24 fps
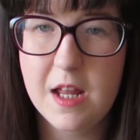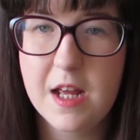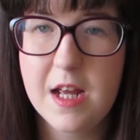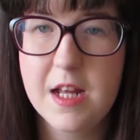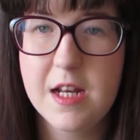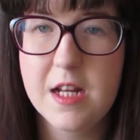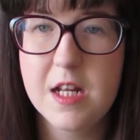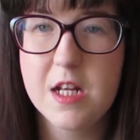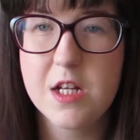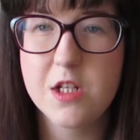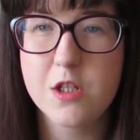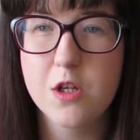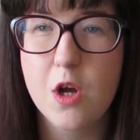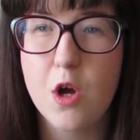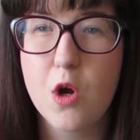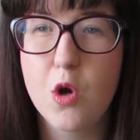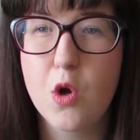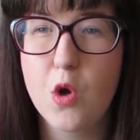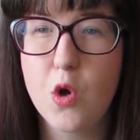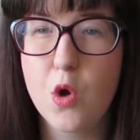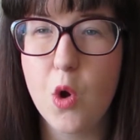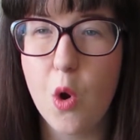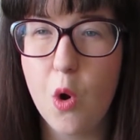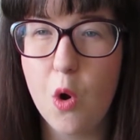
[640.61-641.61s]
It is
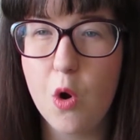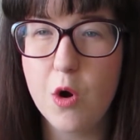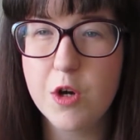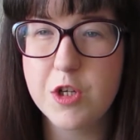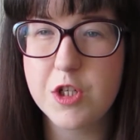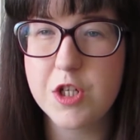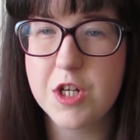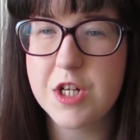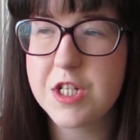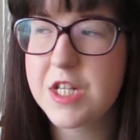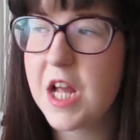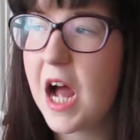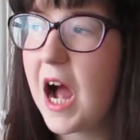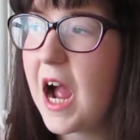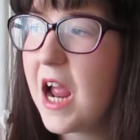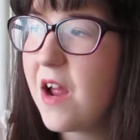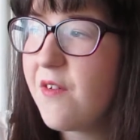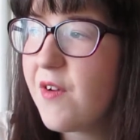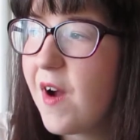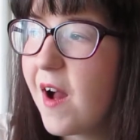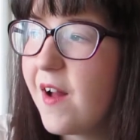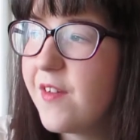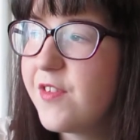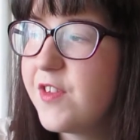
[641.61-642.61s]
gorgeous. I
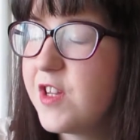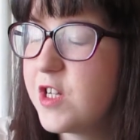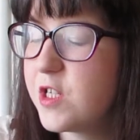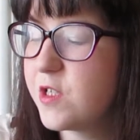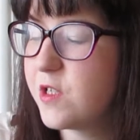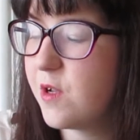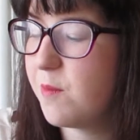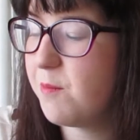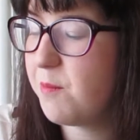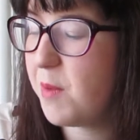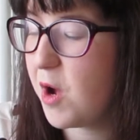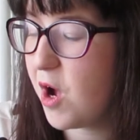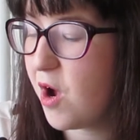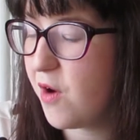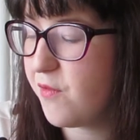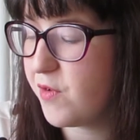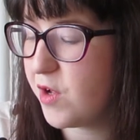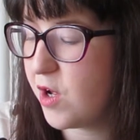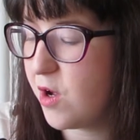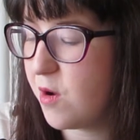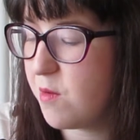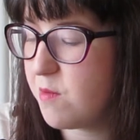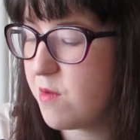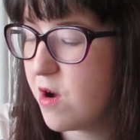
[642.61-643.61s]
have had this
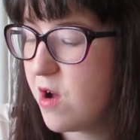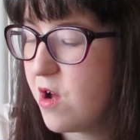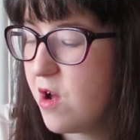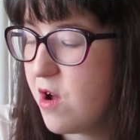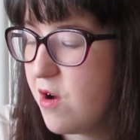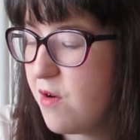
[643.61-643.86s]
perfume